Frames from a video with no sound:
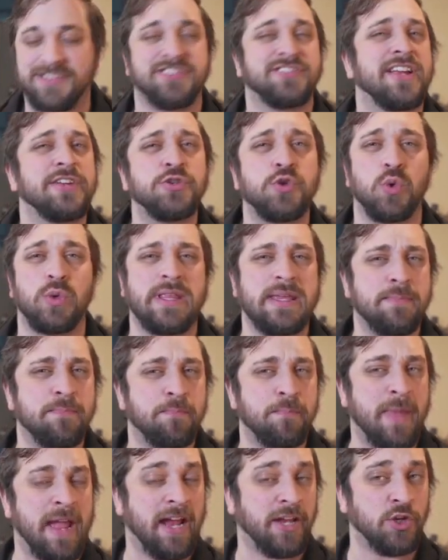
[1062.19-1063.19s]
essentially
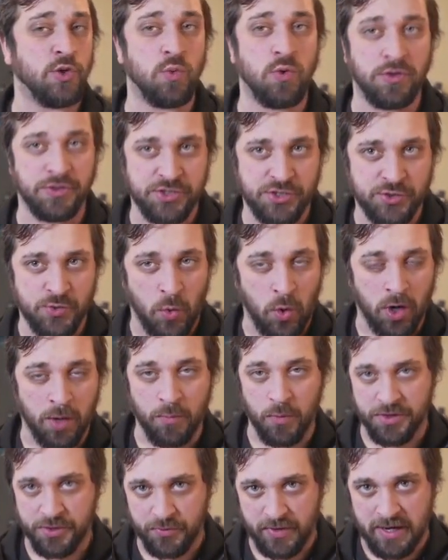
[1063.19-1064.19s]
Manual
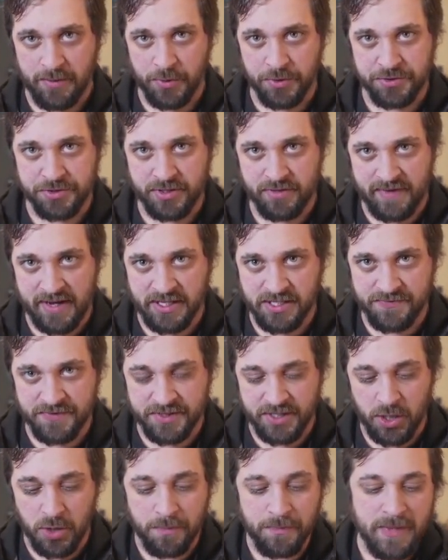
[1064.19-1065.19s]
Storm with Grey Merchant of
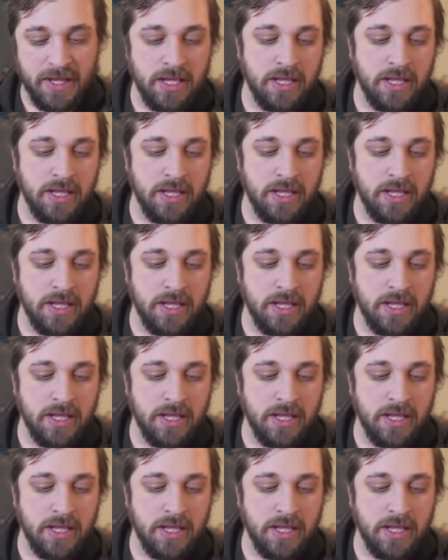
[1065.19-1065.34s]
Asphodel.